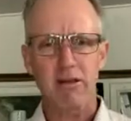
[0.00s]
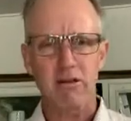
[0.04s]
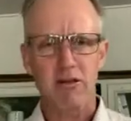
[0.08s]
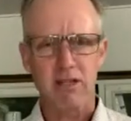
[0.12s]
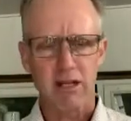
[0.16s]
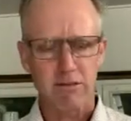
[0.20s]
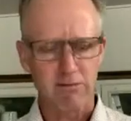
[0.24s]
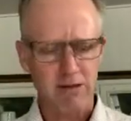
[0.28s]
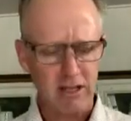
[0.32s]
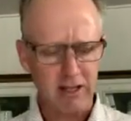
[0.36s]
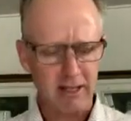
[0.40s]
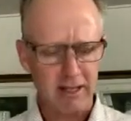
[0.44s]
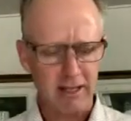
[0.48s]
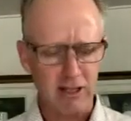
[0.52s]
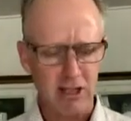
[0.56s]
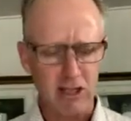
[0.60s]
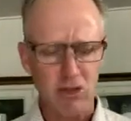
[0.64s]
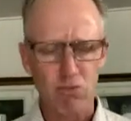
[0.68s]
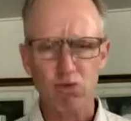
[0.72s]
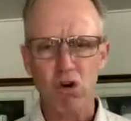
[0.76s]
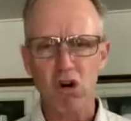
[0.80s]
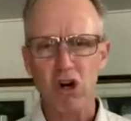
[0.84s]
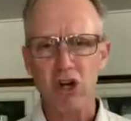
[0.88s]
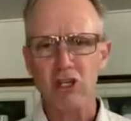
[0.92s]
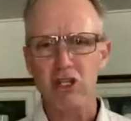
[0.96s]
you, some of the things
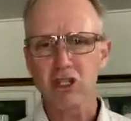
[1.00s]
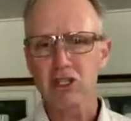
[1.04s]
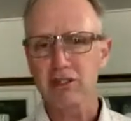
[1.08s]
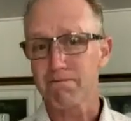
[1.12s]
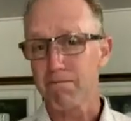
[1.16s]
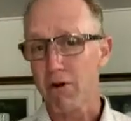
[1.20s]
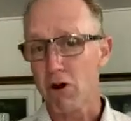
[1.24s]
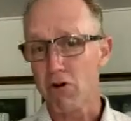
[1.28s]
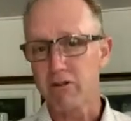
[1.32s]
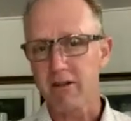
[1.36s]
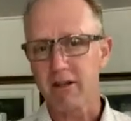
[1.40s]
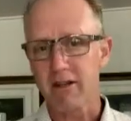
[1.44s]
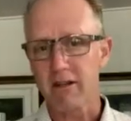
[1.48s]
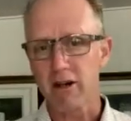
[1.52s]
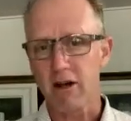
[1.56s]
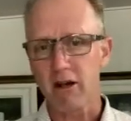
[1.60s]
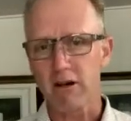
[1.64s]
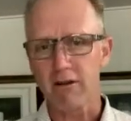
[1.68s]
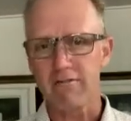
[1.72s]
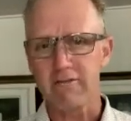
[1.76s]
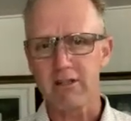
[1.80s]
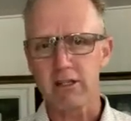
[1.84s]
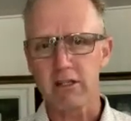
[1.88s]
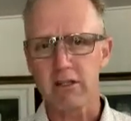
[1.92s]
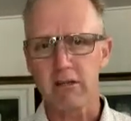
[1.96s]
his word has spoken
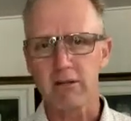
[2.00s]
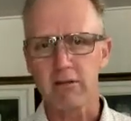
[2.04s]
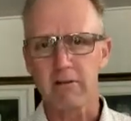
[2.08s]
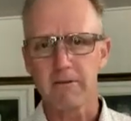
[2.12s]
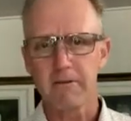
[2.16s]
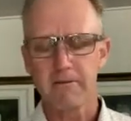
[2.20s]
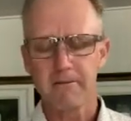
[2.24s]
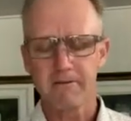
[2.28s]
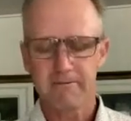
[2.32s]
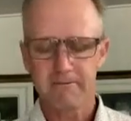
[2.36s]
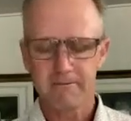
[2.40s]
over you